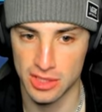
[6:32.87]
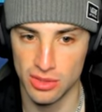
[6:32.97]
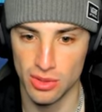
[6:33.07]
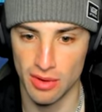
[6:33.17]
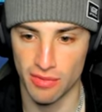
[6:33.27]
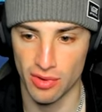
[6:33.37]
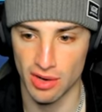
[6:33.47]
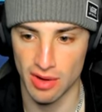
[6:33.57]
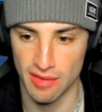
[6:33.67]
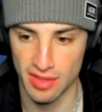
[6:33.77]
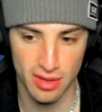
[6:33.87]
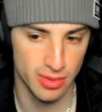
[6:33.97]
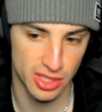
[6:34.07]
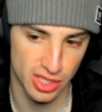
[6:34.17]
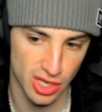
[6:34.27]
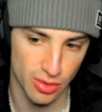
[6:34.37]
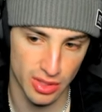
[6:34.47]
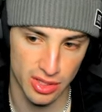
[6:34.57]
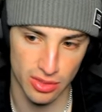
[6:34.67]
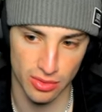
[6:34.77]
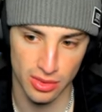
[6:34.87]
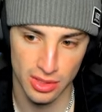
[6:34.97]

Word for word: You do have Farigiraf. I think we just go into